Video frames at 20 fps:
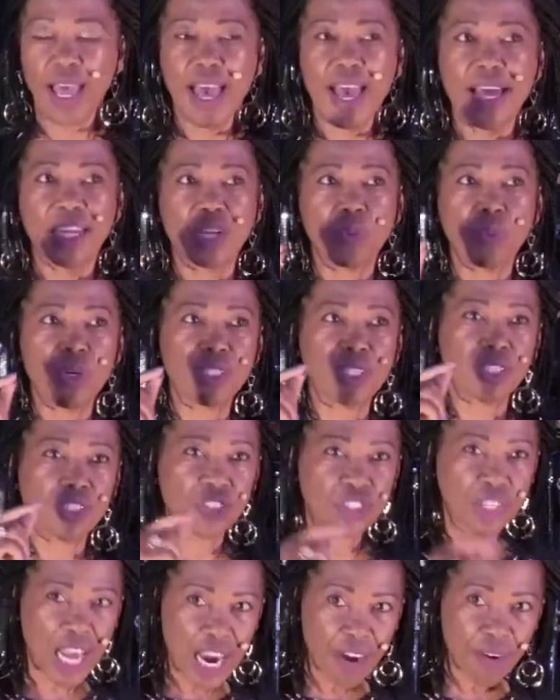And it was a
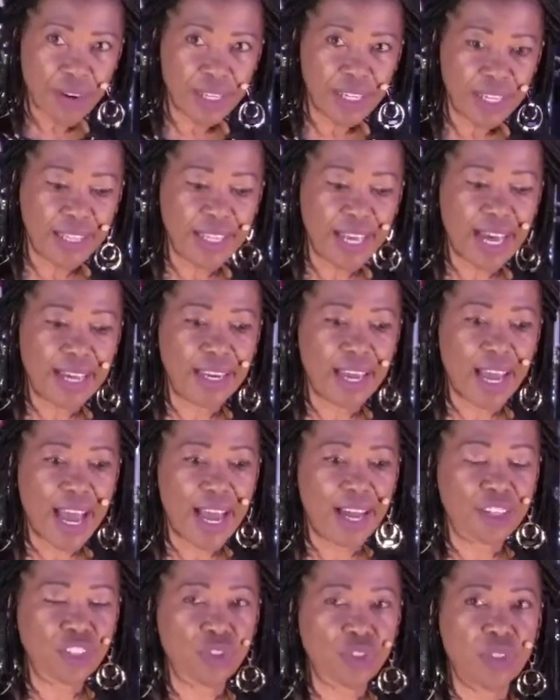charity that
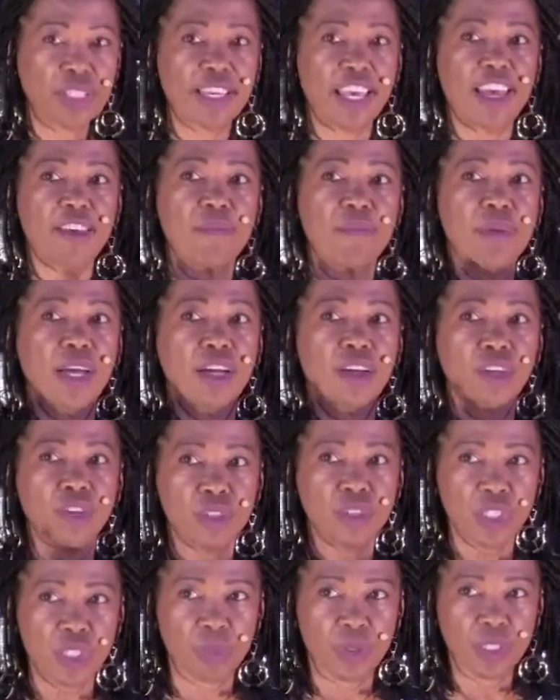actually gave me a
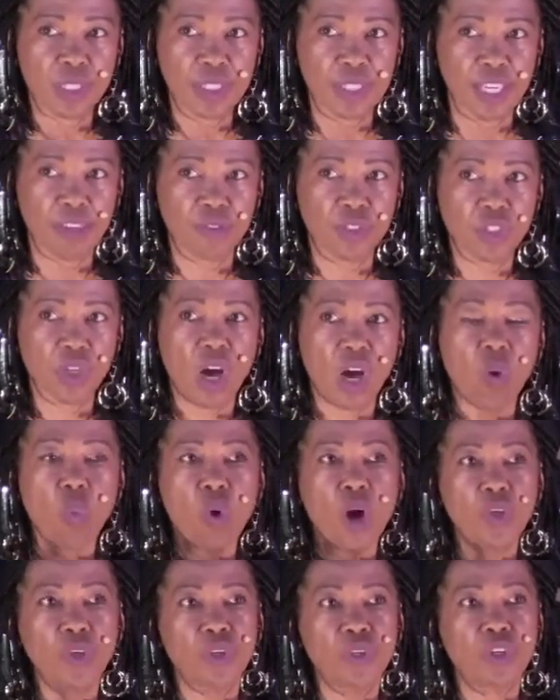Christmas gift. So I
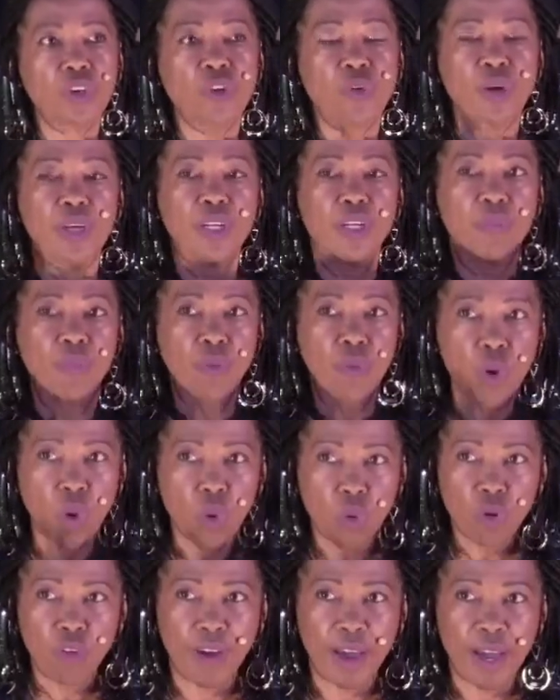want you to create a
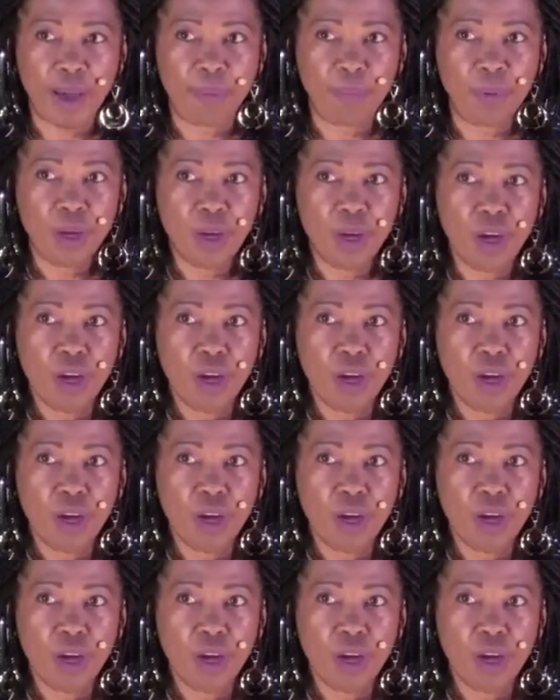program